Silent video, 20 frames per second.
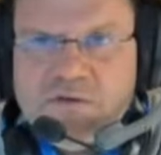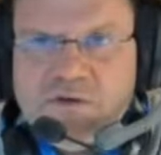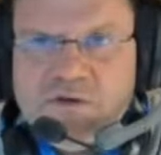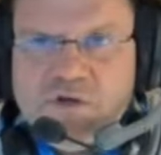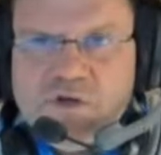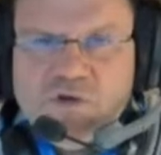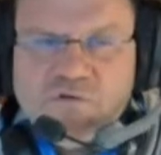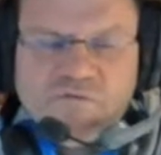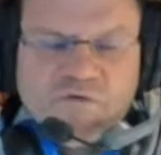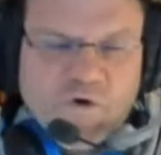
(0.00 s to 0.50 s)

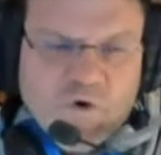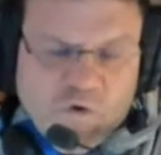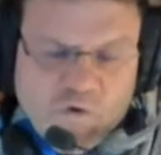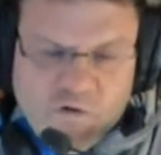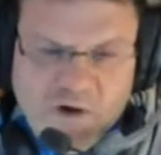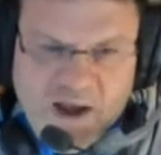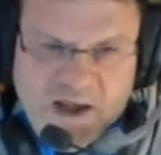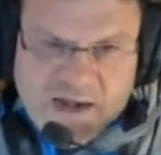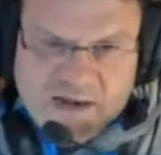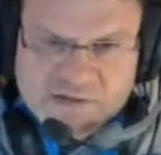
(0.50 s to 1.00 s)
you've
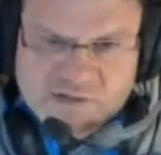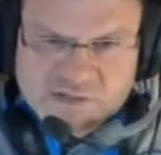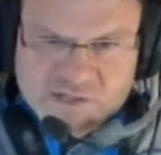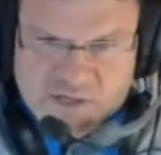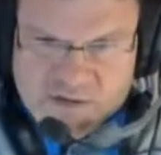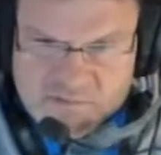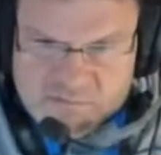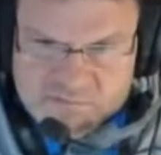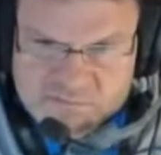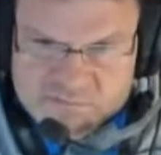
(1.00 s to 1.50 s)
created
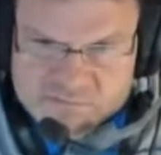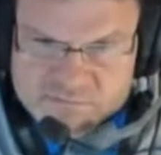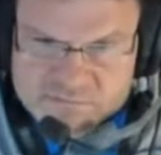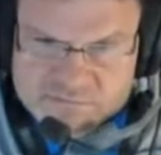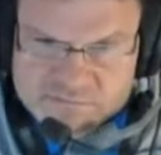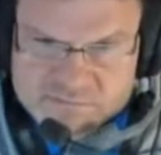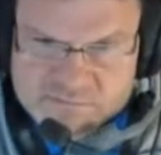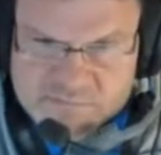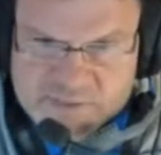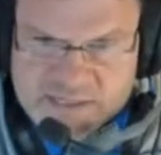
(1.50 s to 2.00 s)
some
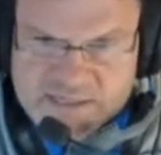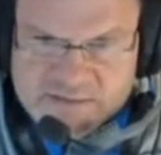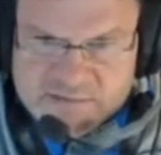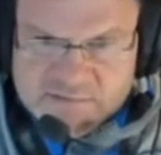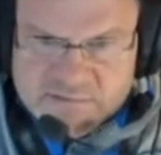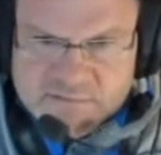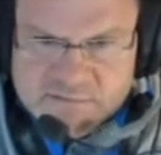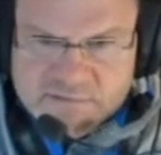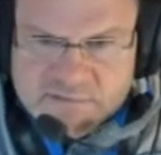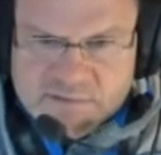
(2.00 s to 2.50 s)

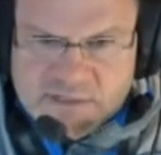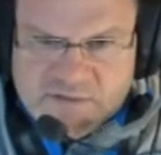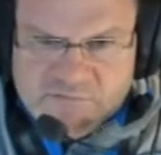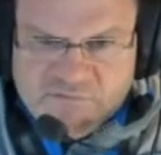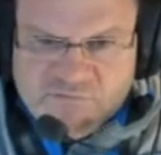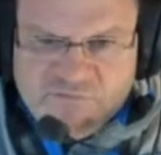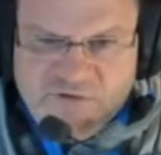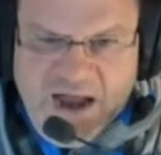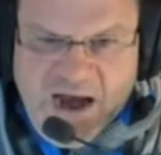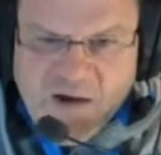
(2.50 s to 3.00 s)

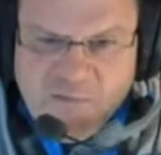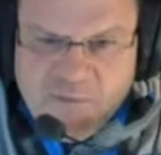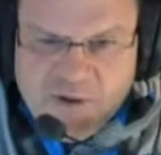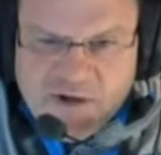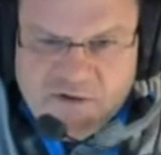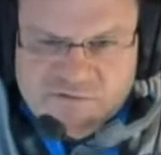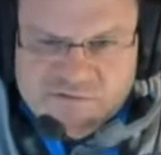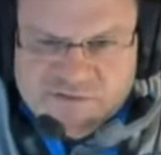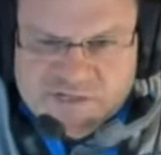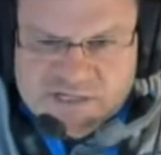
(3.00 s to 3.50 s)

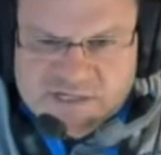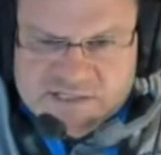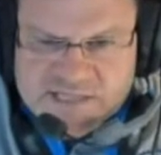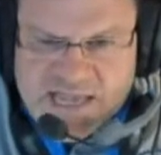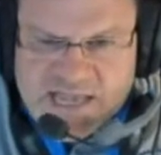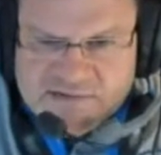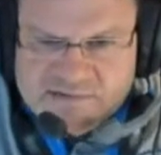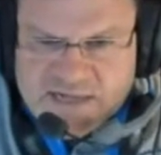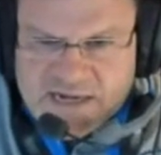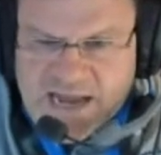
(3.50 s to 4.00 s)
environment of
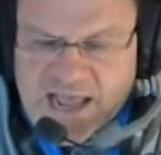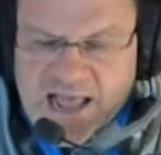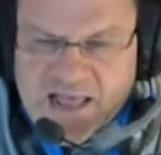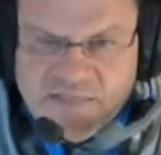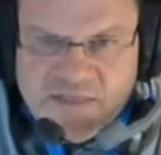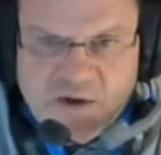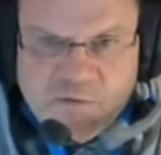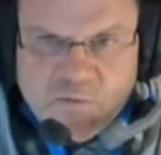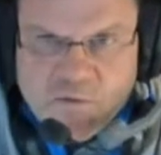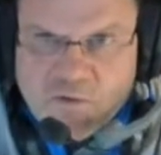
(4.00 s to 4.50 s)
success, and
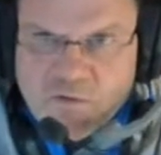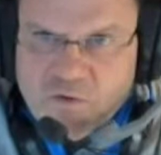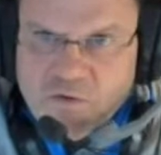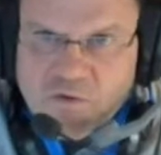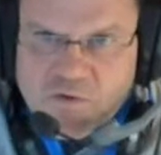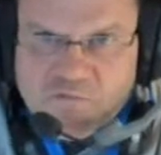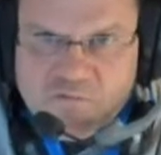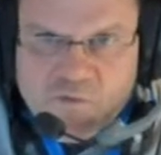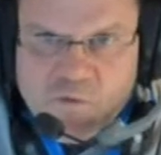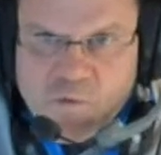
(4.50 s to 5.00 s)
how they
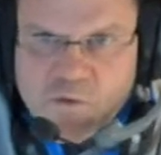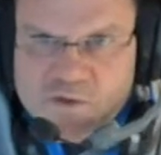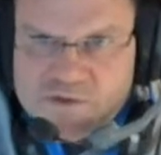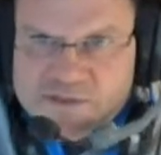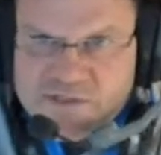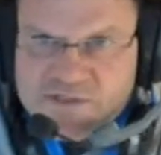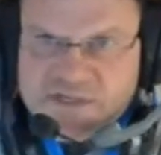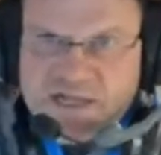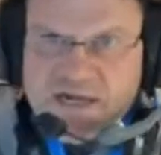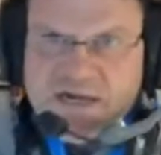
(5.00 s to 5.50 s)
recruit, of
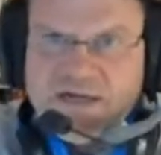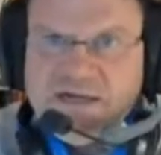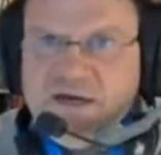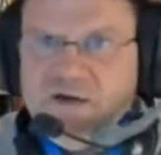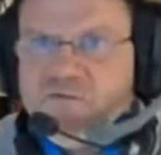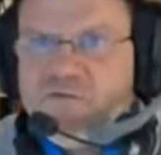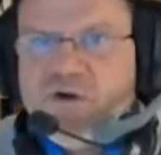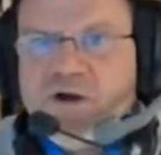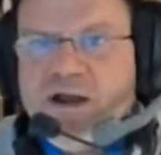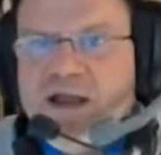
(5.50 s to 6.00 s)
course, is at a
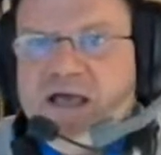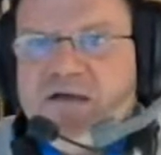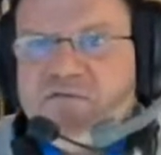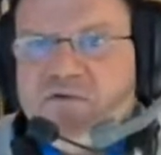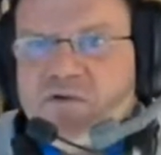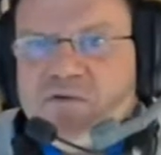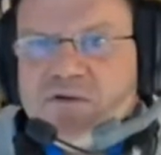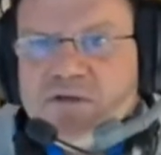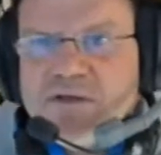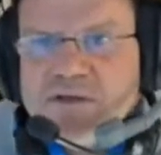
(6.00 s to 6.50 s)
different
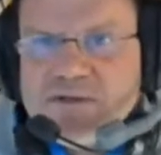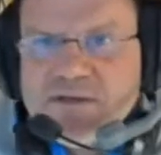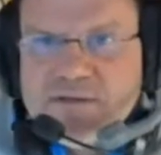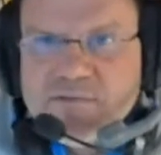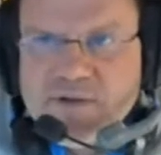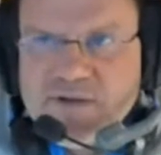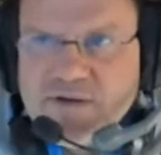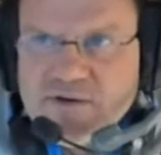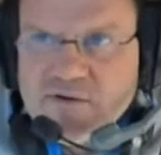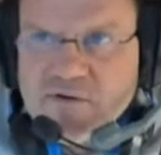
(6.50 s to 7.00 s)
level.
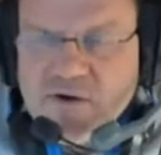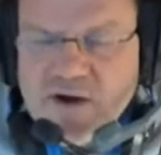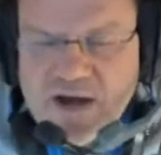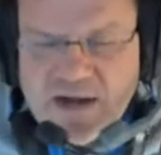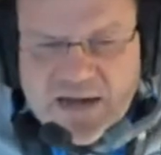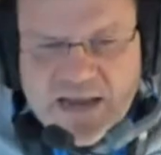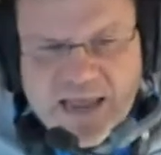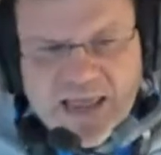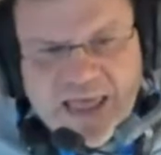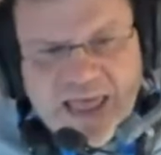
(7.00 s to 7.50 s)
I mean, they're
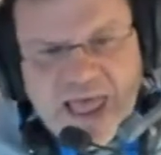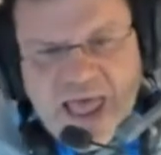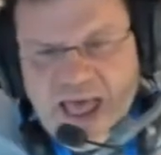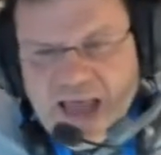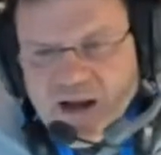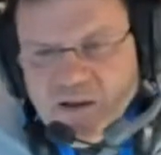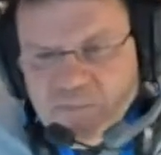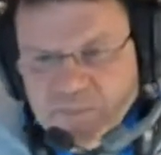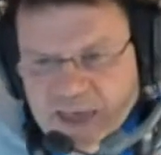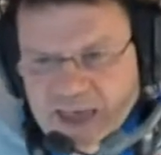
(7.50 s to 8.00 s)
great.
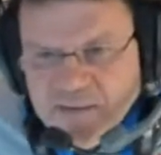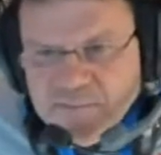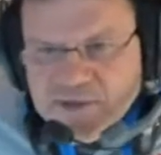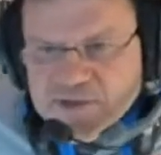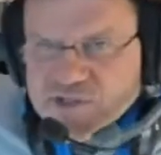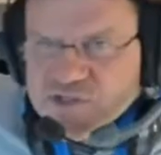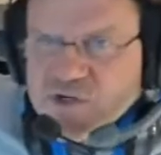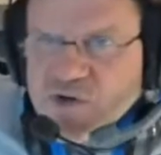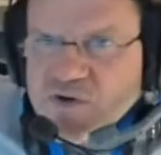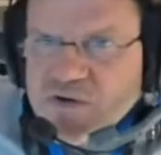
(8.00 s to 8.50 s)
Alabama
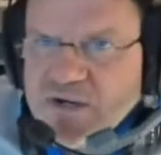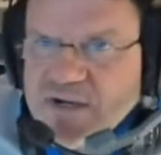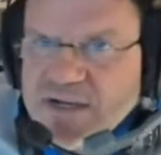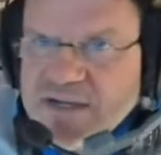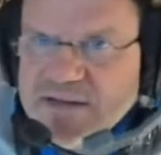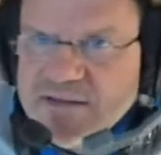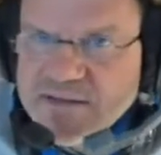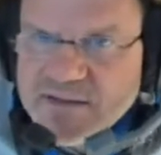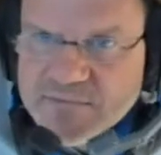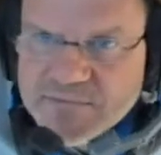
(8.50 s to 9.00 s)
is
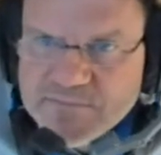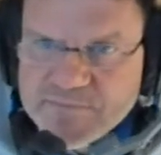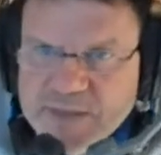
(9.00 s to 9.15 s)
certainly the